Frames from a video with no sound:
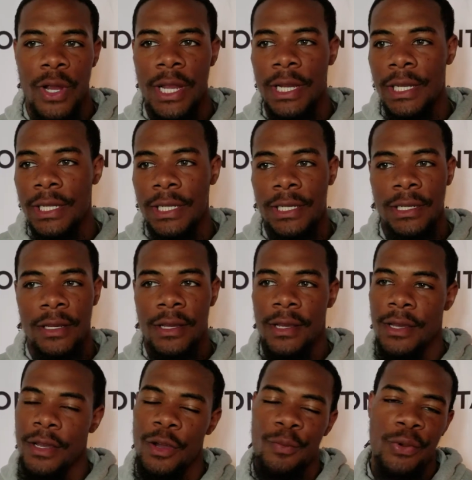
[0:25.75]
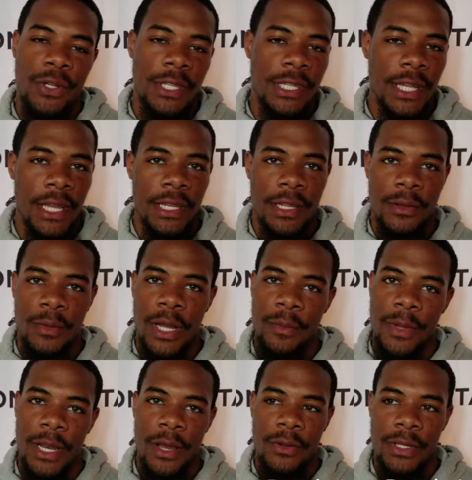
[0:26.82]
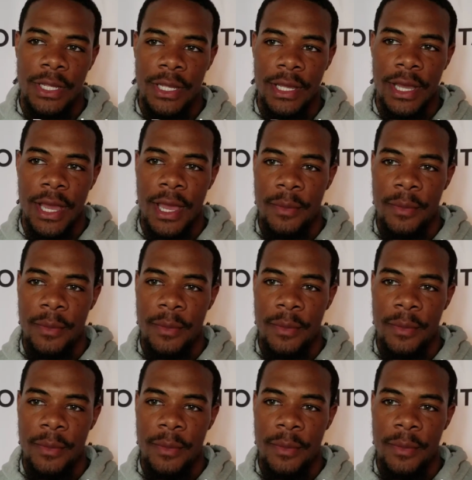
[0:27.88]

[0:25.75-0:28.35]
greatly appreciate them coming out there.